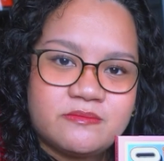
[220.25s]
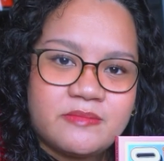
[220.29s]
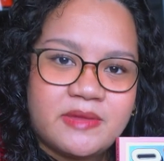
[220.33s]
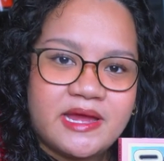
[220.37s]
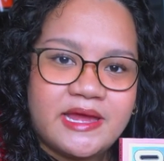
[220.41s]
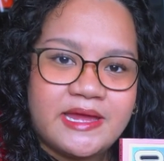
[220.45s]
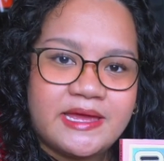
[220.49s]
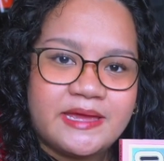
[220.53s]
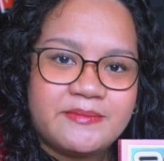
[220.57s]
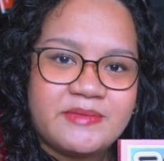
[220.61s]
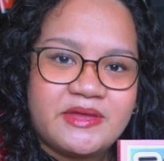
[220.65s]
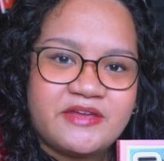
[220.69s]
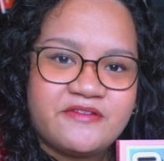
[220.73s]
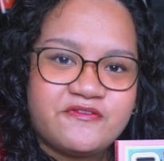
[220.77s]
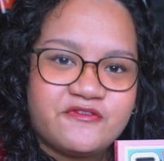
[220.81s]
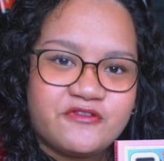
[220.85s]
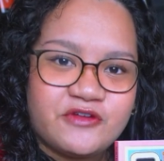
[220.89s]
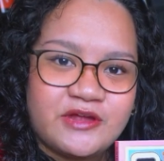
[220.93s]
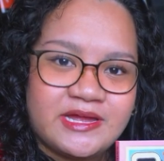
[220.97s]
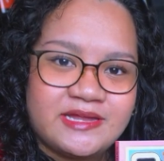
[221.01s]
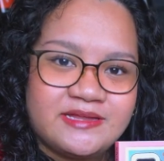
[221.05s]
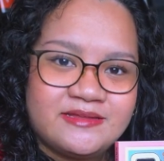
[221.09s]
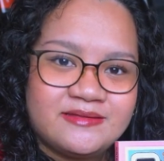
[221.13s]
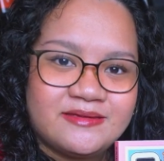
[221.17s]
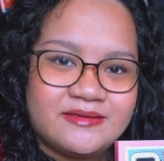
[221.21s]
by my
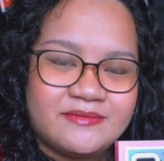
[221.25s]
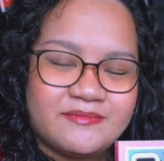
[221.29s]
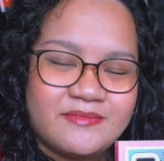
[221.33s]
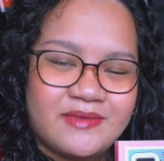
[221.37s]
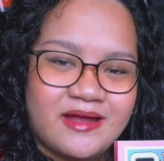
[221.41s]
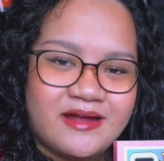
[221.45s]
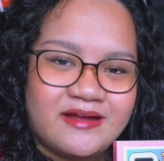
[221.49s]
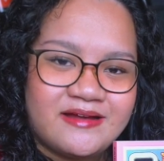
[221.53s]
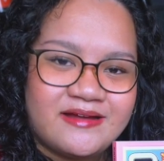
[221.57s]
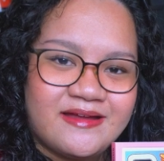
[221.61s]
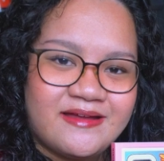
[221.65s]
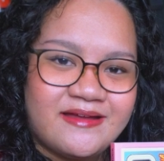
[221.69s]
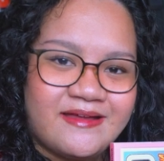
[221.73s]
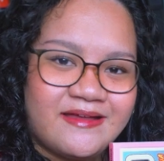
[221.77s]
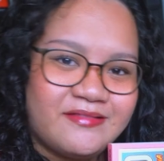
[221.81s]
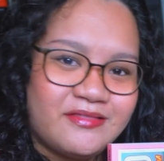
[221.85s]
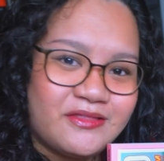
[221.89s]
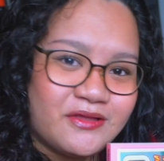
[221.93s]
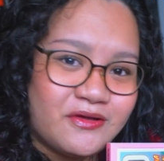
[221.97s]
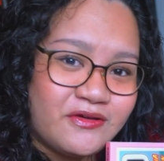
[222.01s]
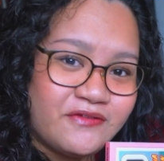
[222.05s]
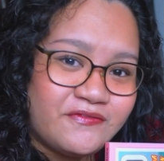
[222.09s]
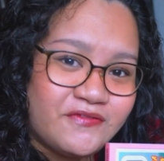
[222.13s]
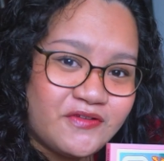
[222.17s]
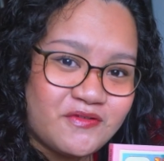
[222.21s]
friend Ibarra.
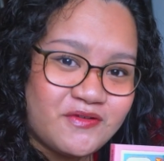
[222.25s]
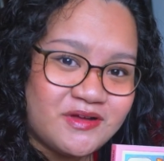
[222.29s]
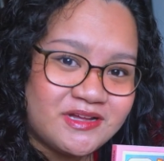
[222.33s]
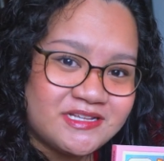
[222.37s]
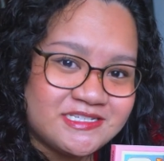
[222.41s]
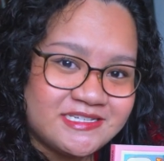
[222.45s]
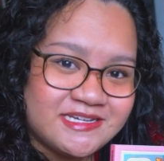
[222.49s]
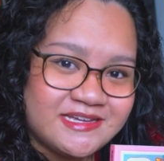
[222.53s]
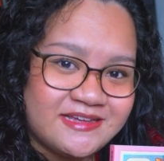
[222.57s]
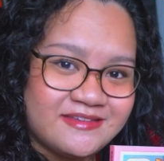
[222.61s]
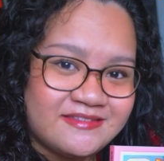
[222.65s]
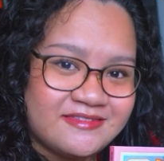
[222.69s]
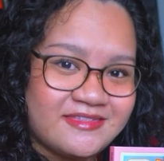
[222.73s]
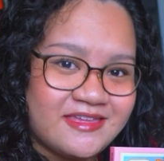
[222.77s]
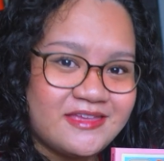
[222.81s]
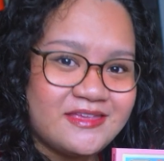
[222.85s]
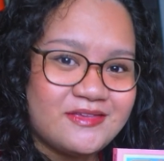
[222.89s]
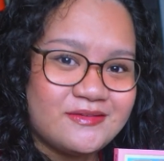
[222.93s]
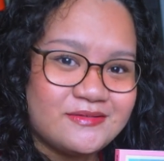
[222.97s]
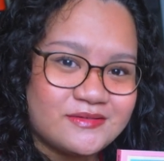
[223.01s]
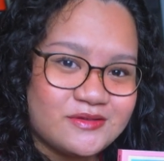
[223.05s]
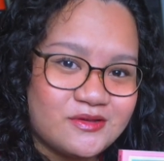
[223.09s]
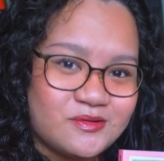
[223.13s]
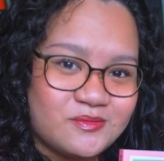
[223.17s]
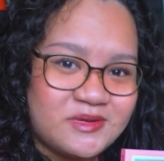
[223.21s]
Hello if you're watching, thank
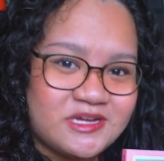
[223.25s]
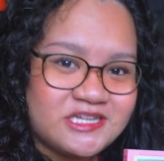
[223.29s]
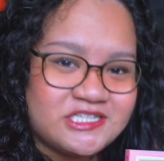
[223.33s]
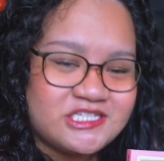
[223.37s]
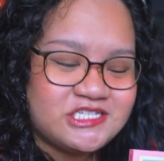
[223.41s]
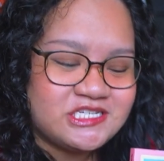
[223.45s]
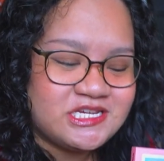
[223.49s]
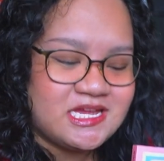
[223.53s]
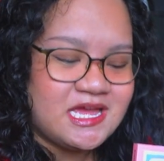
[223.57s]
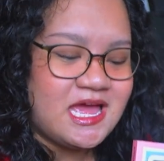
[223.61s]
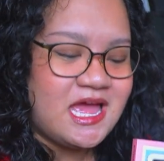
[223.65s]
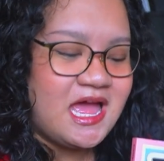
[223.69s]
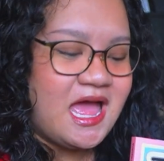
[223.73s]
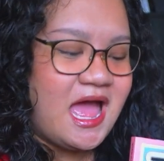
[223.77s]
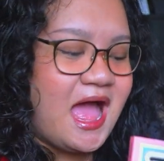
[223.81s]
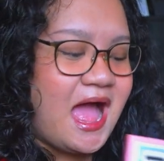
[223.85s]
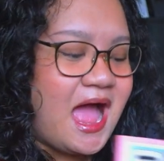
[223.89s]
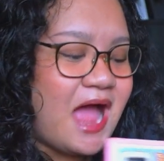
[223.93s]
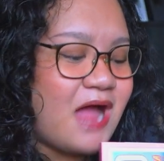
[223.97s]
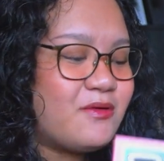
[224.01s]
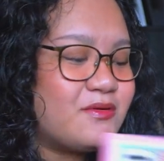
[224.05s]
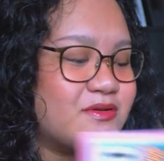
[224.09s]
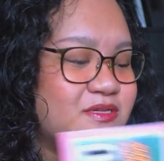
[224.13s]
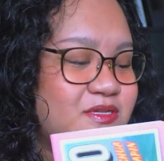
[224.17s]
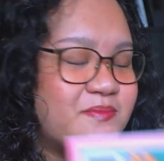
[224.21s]
you so much.
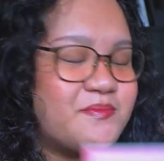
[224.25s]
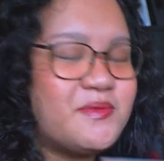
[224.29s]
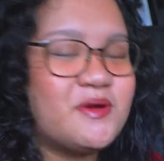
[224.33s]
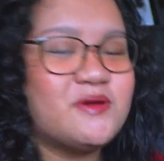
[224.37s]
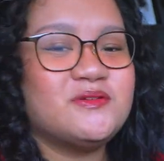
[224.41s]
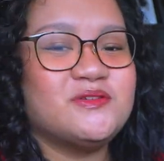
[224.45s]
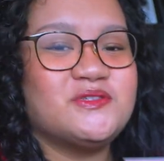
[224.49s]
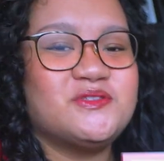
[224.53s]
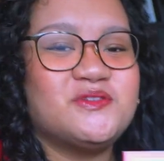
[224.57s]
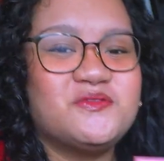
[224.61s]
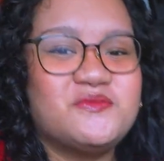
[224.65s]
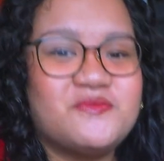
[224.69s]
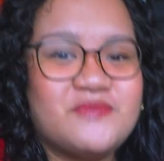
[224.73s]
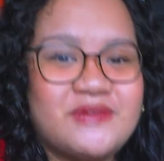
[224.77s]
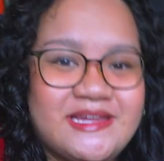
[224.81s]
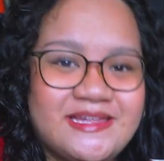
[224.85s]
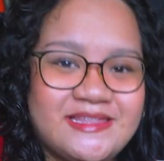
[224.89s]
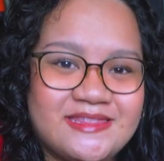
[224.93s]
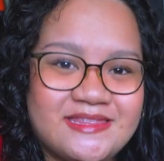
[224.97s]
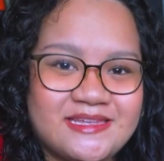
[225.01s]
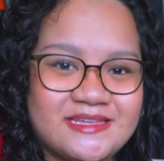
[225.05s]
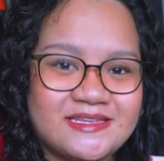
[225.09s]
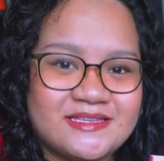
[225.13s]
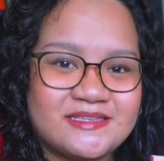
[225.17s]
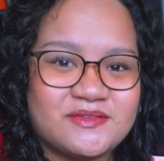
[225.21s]
I was supposed to
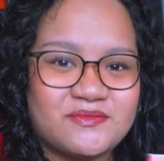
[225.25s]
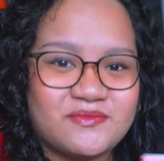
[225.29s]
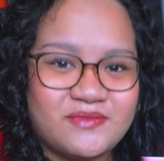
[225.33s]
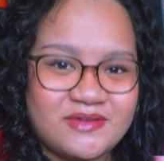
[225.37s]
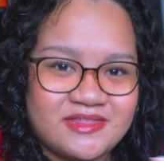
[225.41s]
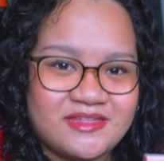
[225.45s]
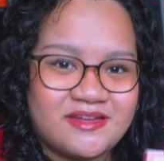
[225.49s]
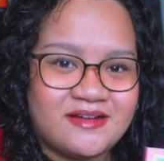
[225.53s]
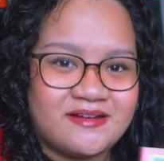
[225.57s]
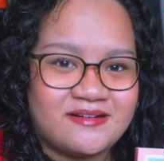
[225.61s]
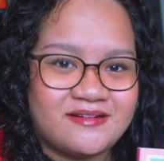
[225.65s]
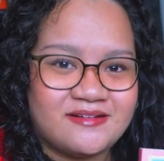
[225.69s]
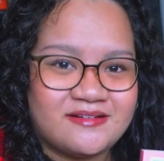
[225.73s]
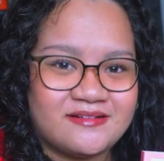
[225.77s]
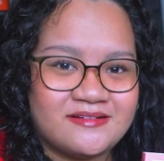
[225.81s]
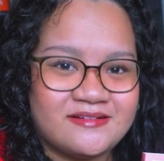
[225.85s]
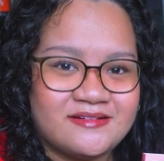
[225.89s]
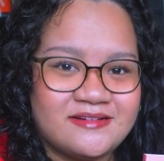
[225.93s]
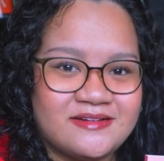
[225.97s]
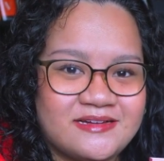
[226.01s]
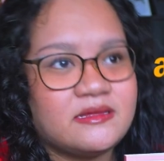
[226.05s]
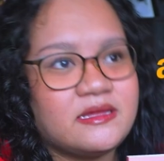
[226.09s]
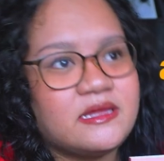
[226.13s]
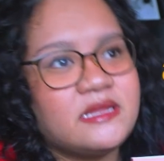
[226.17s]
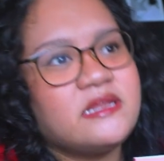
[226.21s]
read this with her.
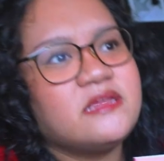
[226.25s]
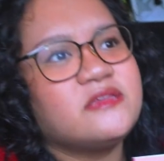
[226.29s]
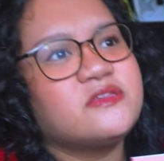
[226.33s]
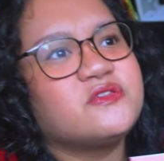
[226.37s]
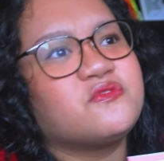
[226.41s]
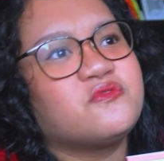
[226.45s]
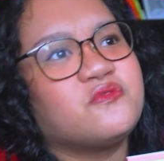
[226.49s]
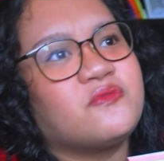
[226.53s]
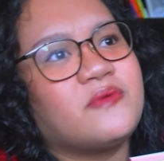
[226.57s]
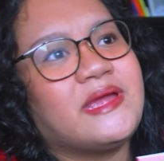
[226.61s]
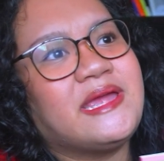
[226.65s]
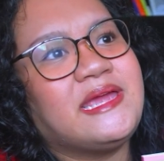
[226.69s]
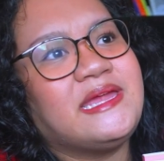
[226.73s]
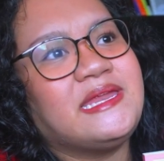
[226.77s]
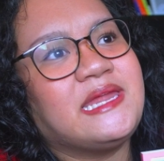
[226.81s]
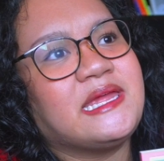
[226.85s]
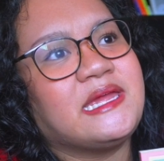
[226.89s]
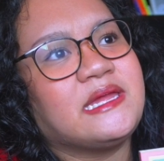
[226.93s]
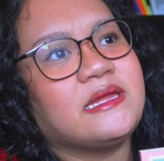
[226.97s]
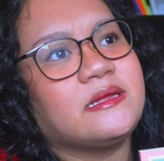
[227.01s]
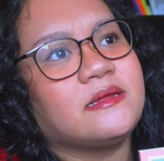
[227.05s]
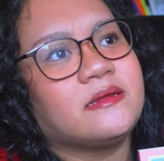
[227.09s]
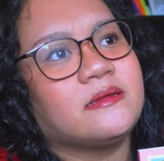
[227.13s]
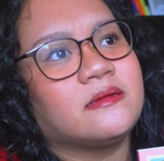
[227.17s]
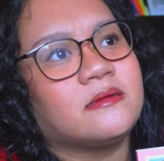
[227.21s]
It is
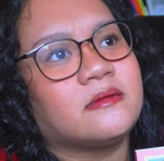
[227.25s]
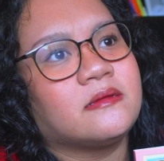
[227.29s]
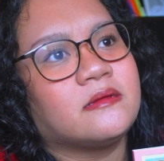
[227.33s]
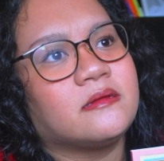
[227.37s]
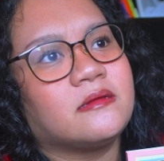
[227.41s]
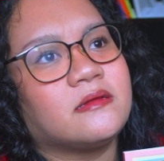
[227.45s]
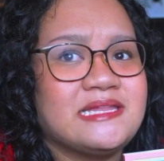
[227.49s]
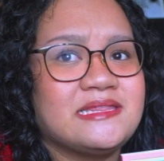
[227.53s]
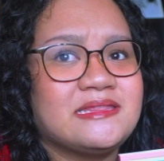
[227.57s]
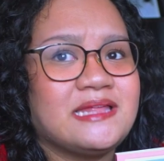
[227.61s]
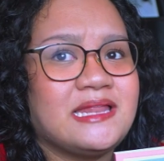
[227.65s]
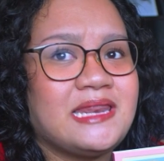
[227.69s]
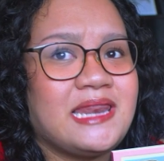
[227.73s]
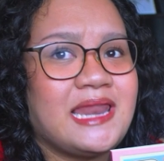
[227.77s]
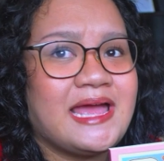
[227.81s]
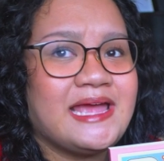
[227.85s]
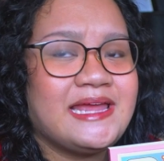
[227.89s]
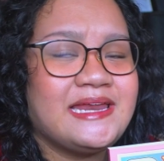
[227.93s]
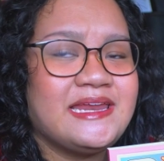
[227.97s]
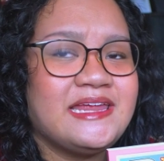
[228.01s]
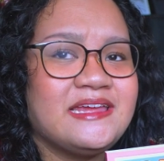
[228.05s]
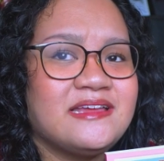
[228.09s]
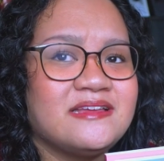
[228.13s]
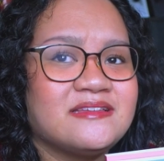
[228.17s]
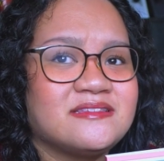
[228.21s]
raining. The
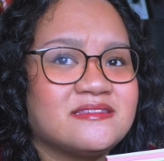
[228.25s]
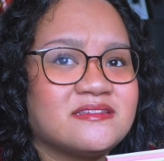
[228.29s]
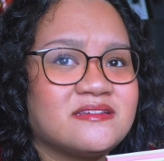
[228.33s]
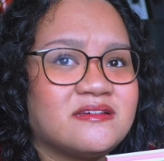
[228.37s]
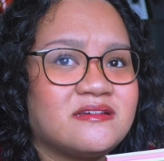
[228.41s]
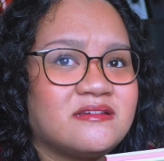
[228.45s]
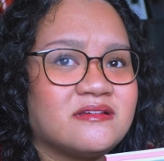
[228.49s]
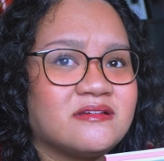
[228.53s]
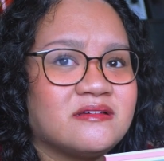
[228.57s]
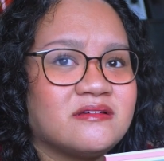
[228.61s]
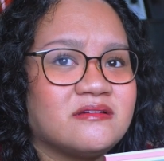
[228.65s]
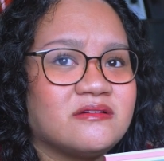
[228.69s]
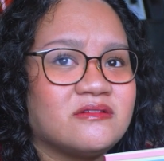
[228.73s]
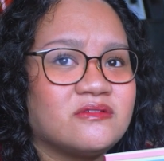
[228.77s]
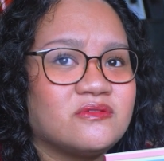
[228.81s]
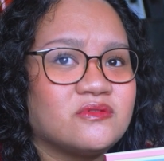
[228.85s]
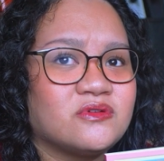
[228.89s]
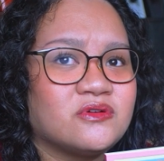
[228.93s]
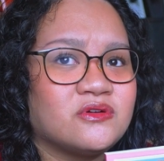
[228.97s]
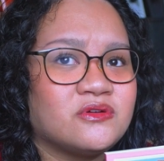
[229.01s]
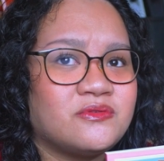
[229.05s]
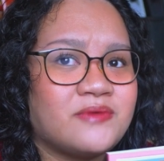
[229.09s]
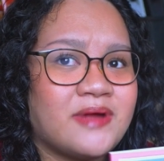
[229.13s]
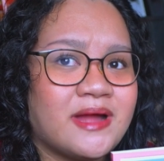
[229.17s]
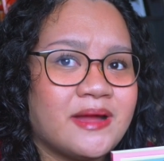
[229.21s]
lighting is gonna go
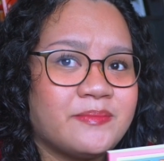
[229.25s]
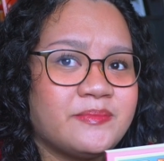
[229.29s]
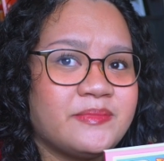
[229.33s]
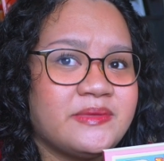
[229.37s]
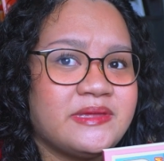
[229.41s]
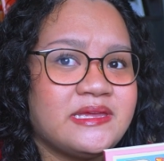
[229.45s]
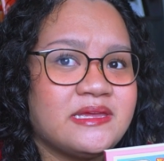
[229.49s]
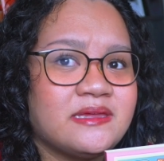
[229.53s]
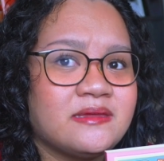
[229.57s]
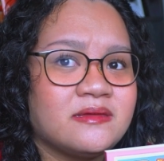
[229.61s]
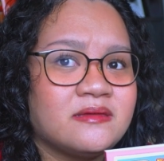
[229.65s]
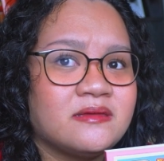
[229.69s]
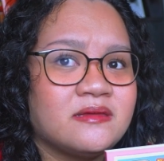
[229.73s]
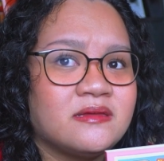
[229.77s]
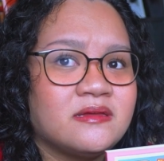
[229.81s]
crappy